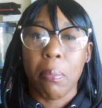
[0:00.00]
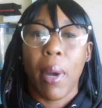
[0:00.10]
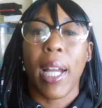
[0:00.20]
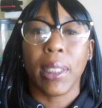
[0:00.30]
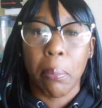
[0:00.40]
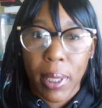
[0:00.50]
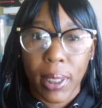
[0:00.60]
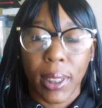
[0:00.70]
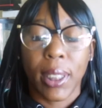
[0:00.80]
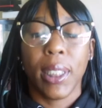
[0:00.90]
Mind your
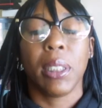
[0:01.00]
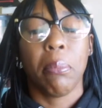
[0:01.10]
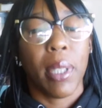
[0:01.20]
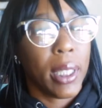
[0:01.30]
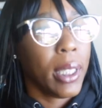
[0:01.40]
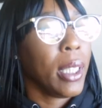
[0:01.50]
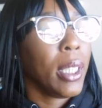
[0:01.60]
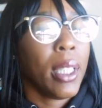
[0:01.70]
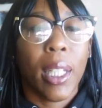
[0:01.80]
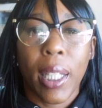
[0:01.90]
business, get your money,
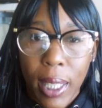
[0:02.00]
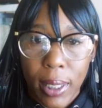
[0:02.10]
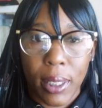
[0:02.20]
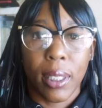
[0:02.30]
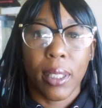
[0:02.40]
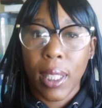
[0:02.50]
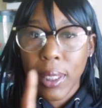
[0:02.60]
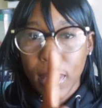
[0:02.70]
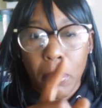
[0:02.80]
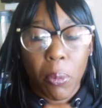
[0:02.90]
and that's it. That's
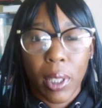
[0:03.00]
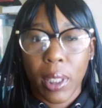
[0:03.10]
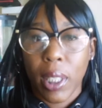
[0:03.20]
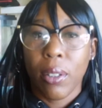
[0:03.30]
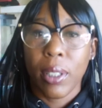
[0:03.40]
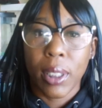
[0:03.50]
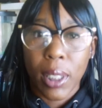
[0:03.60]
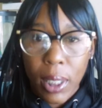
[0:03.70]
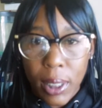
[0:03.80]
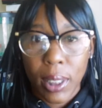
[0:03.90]
the number one thing on
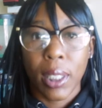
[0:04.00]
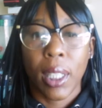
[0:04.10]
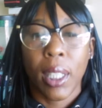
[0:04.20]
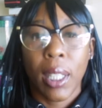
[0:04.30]
this list.